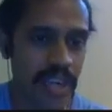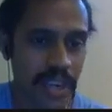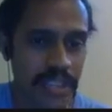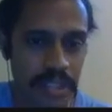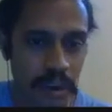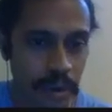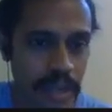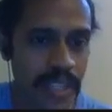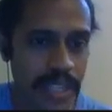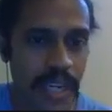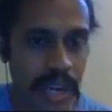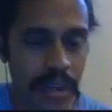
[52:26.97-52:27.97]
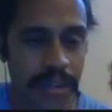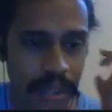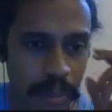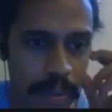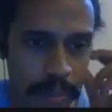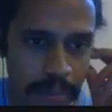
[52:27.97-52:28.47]
We have to judge
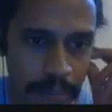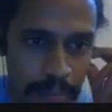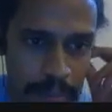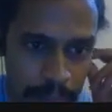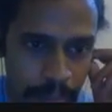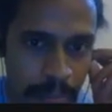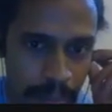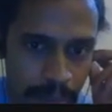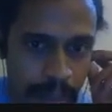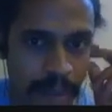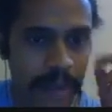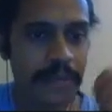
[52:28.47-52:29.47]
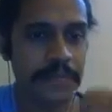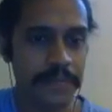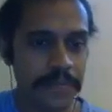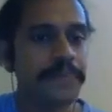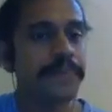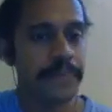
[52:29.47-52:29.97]
according to the standard.
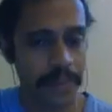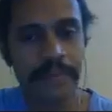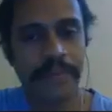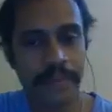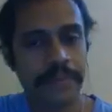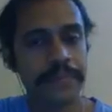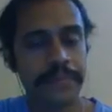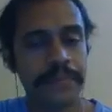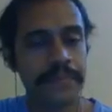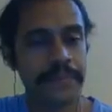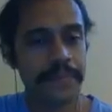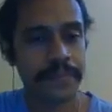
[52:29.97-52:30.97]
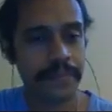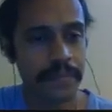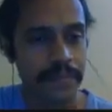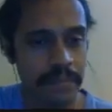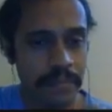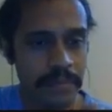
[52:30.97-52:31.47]
So if the standard has permitted
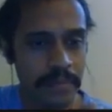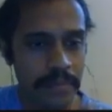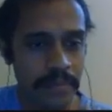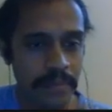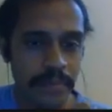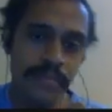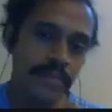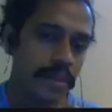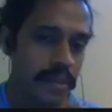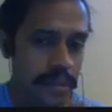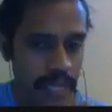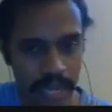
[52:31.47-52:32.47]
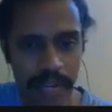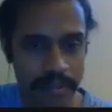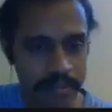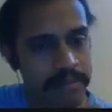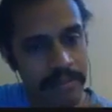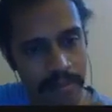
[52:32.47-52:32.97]
the color, we are
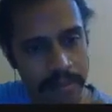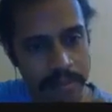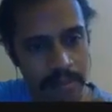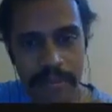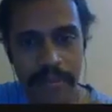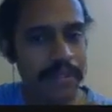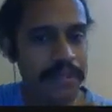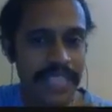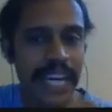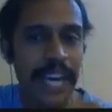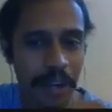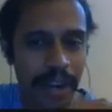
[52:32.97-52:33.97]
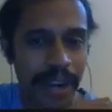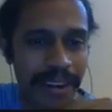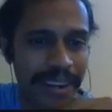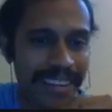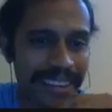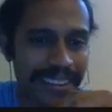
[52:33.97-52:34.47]
nobody to say this
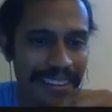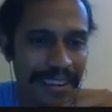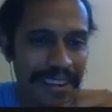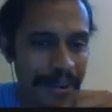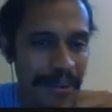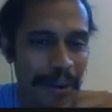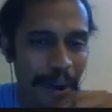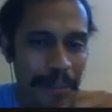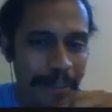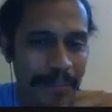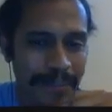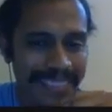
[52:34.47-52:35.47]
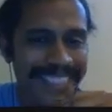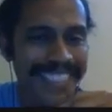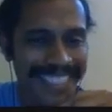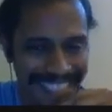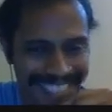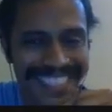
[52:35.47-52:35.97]
color is good or that color should be
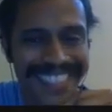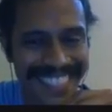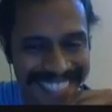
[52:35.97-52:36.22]
preferred.